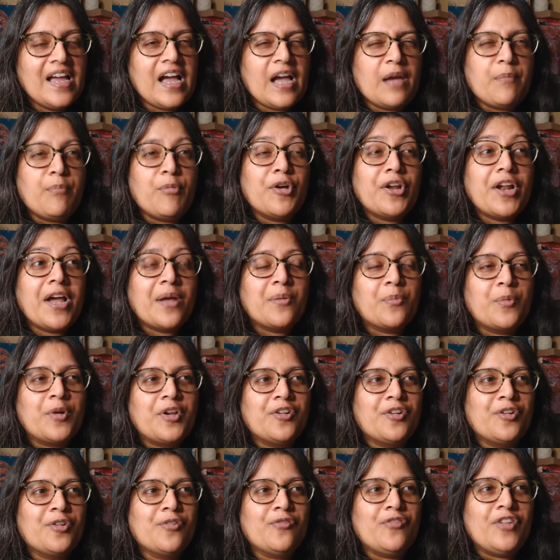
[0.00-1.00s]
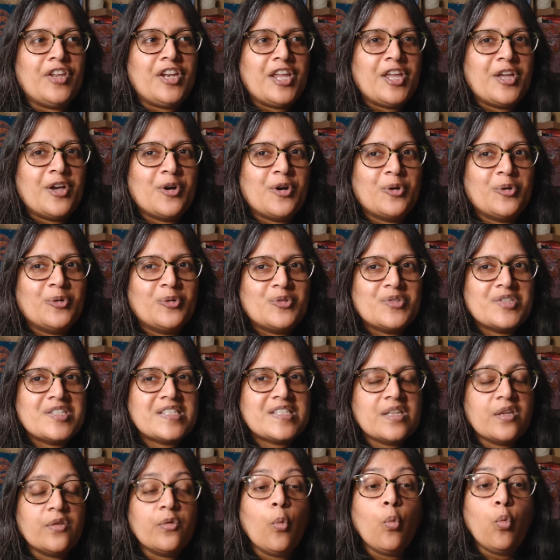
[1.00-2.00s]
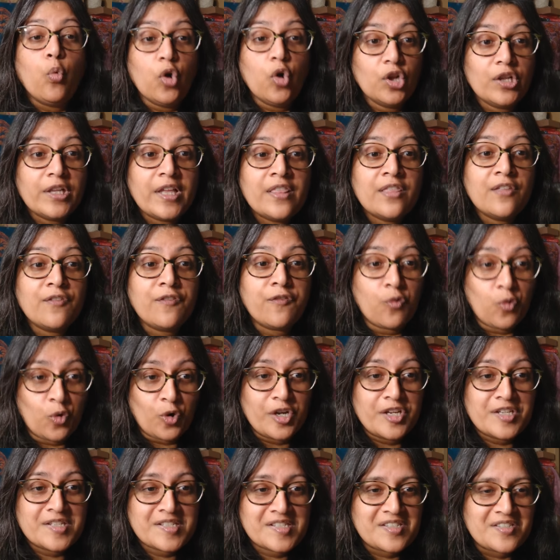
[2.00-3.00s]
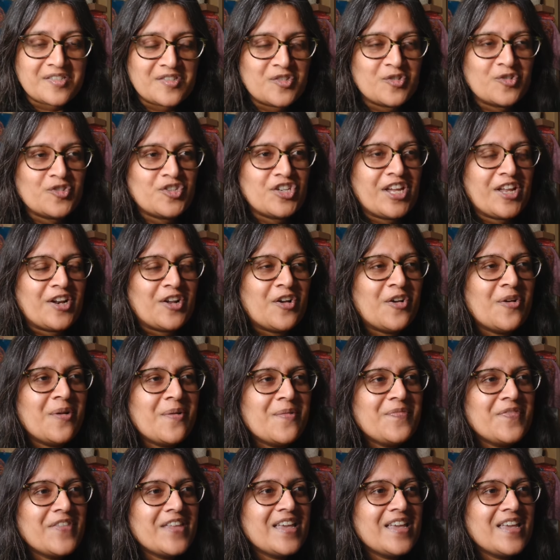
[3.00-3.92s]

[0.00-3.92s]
I put on one of her videos, Wool in the Forest is her channel.